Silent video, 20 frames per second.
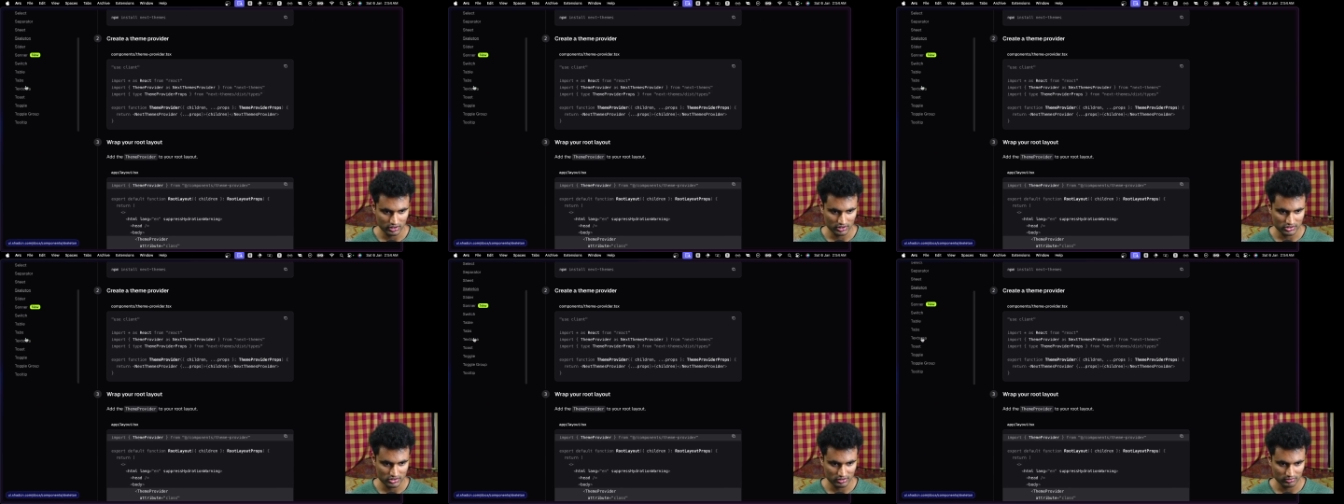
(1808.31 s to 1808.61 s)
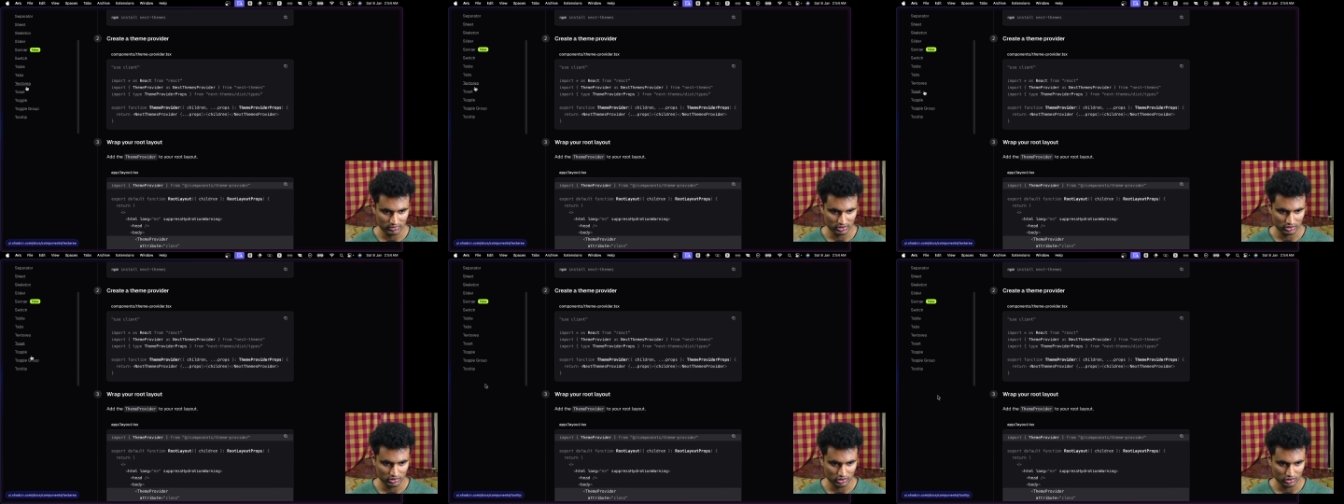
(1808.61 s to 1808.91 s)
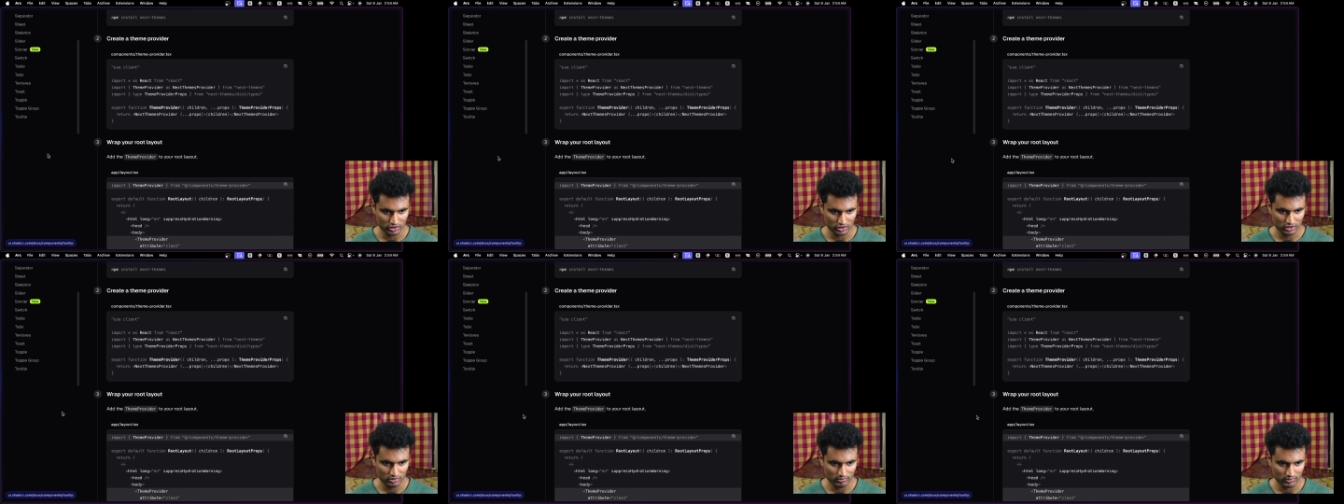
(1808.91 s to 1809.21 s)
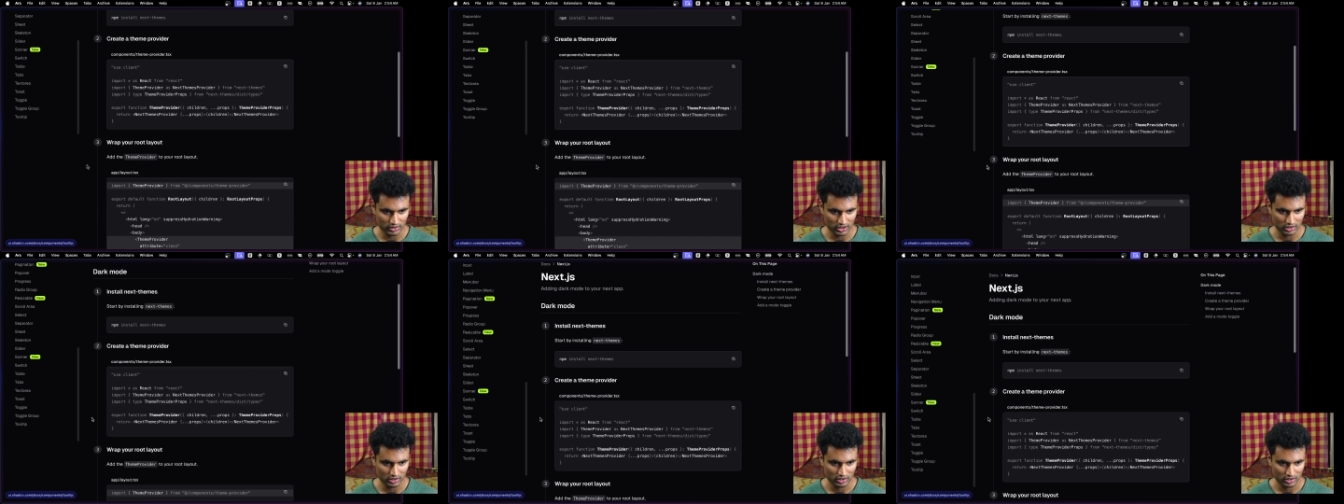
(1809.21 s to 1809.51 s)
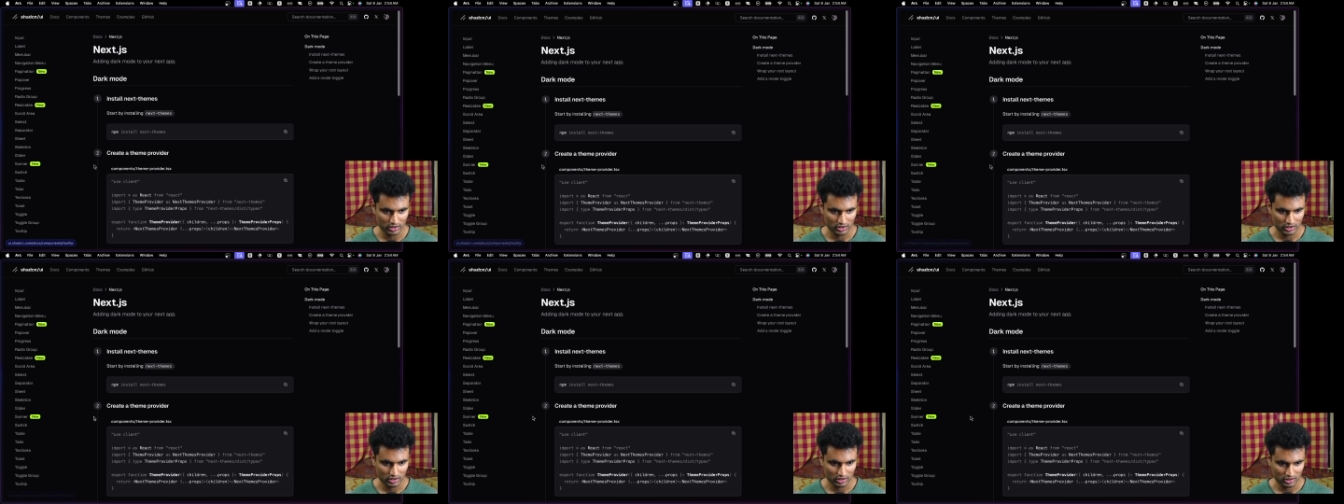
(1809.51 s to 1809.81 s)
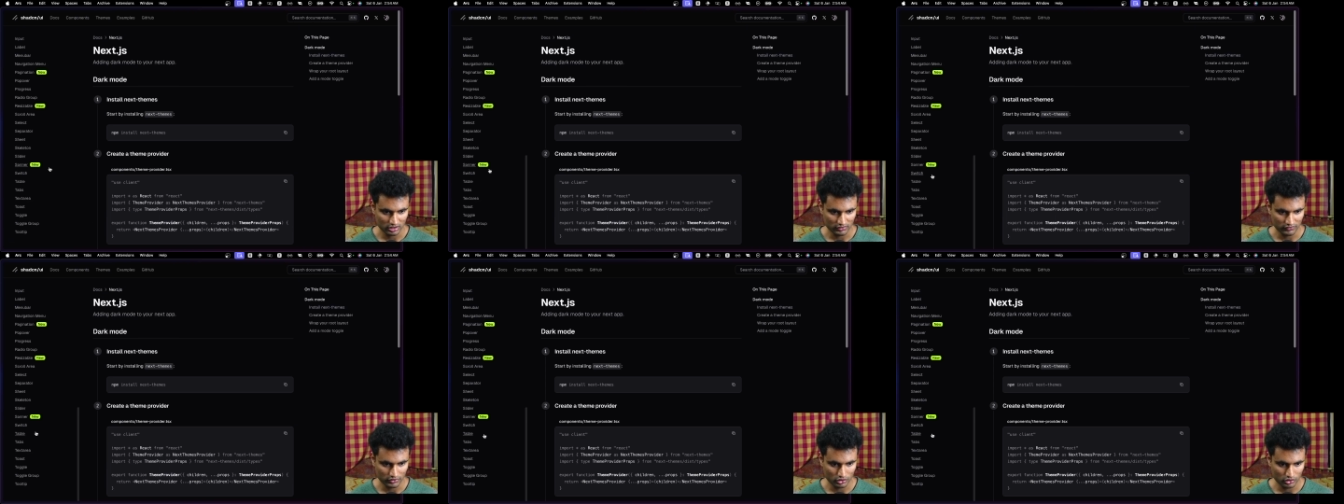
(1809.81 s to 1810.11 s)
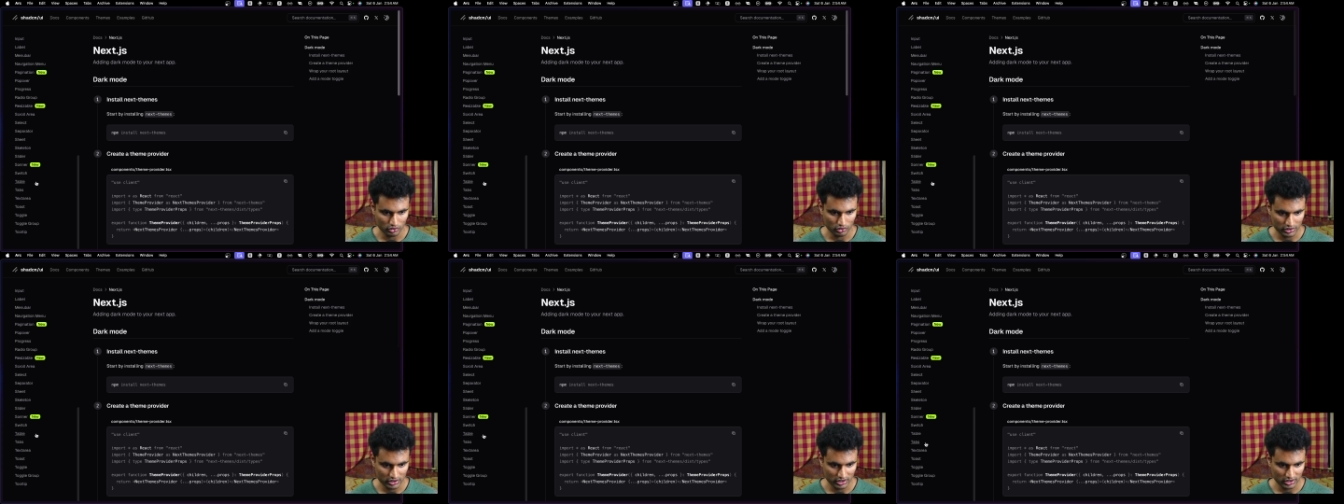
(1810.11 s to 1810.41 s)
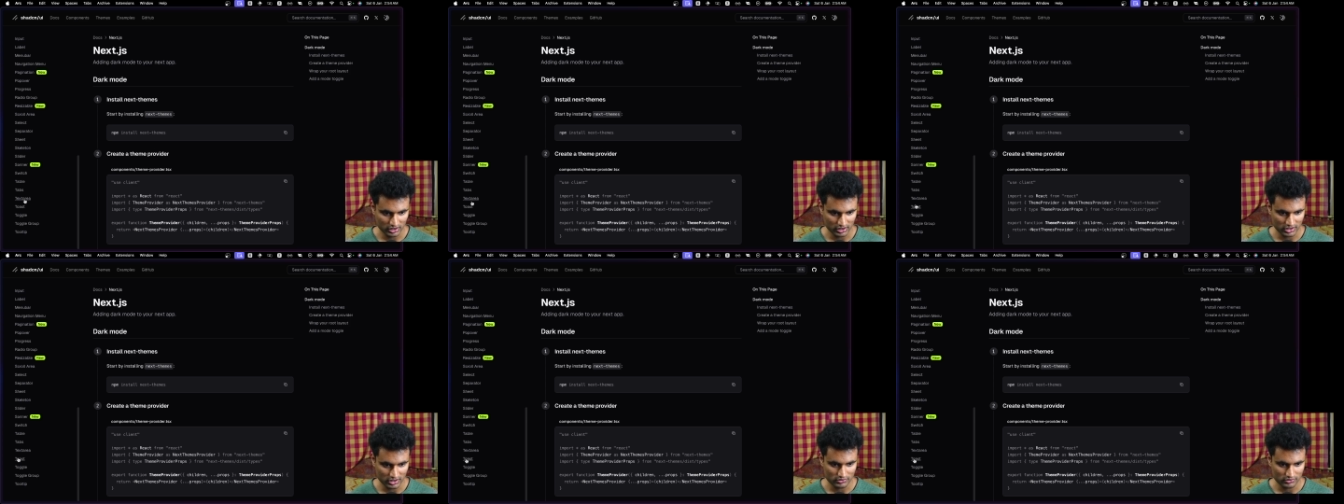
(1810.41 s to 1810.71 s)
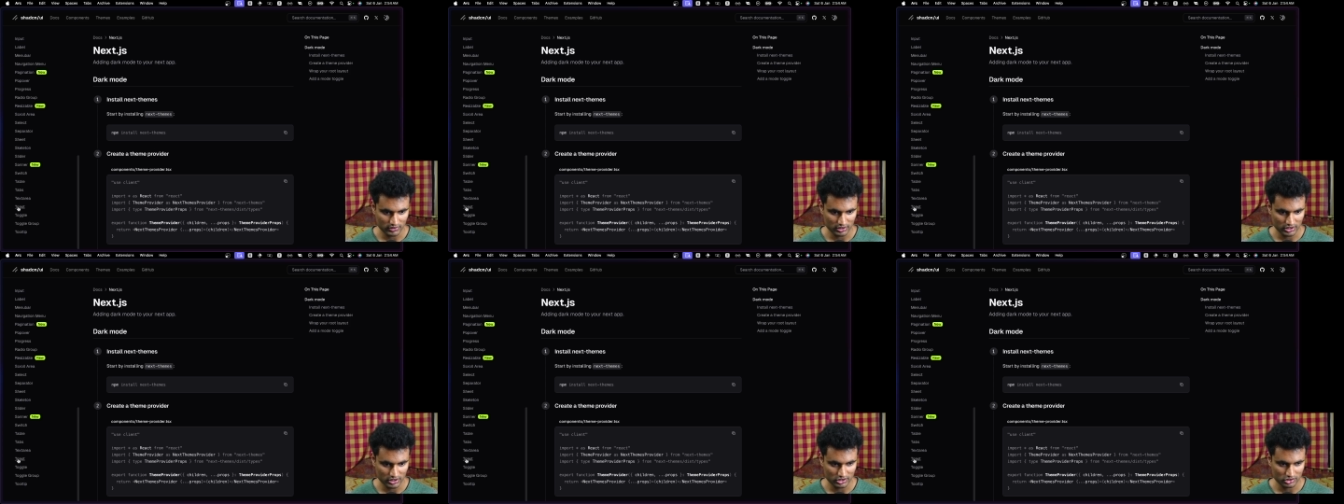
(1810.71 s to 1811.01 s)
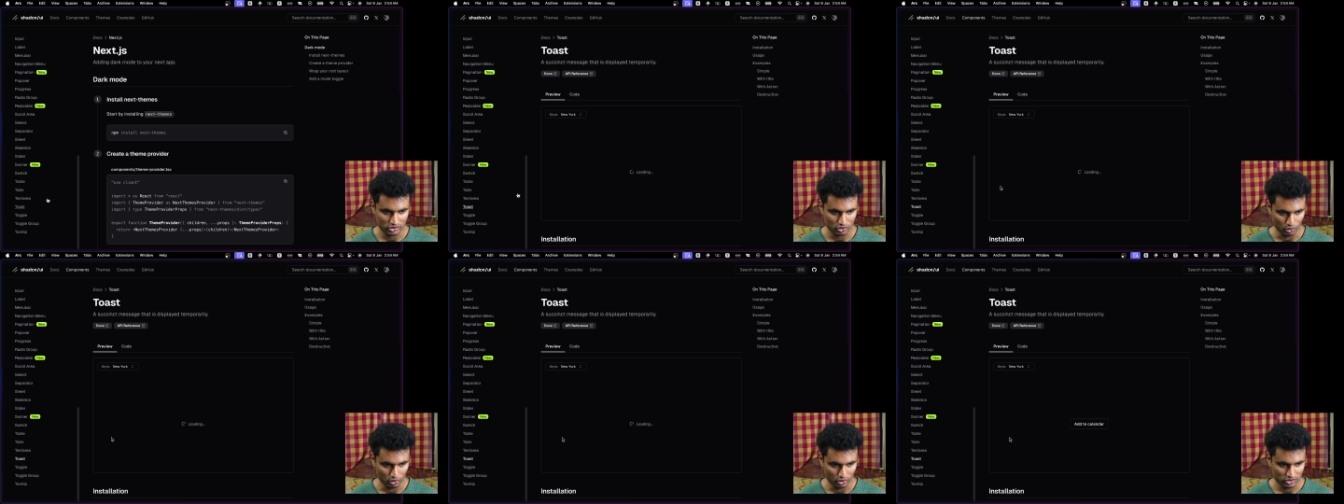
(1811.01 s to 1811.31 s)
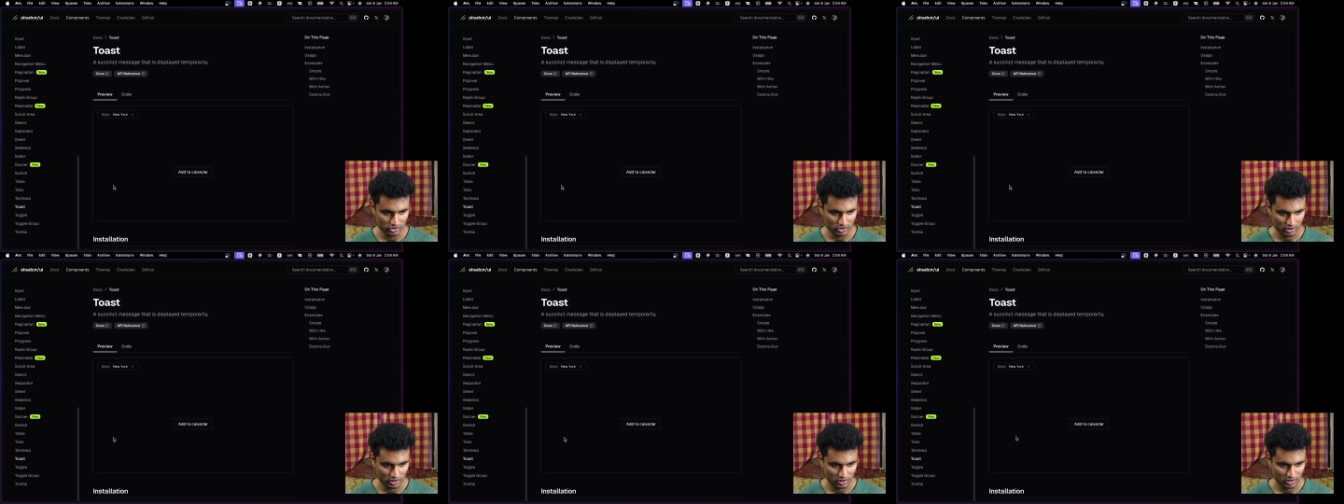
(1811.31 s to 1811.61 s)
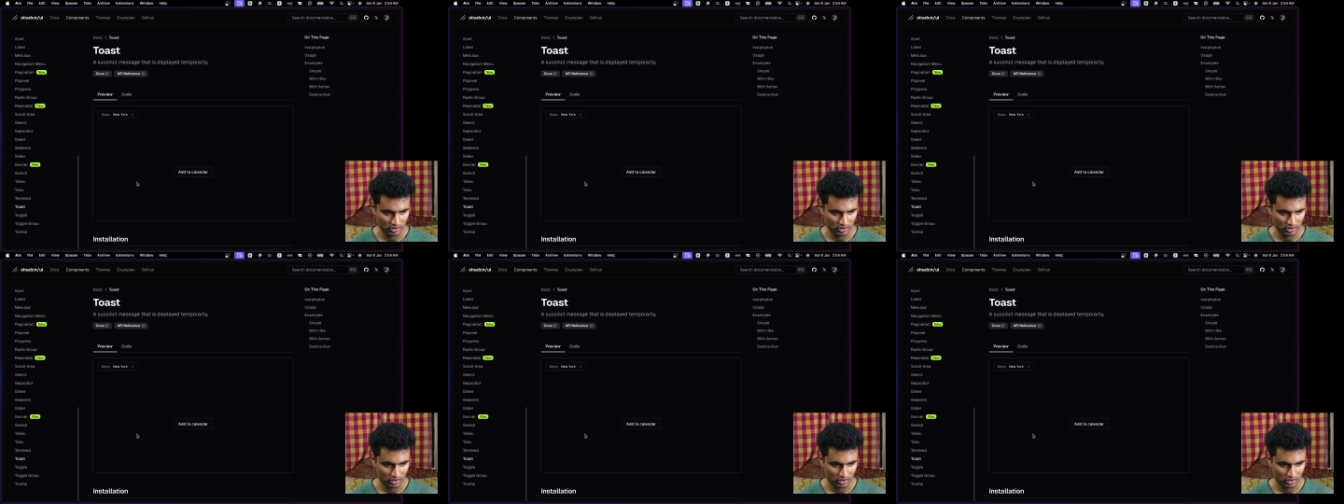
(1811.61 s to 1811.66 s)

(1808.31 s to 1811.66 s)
something wrong here, but if you go here, there is one is toast.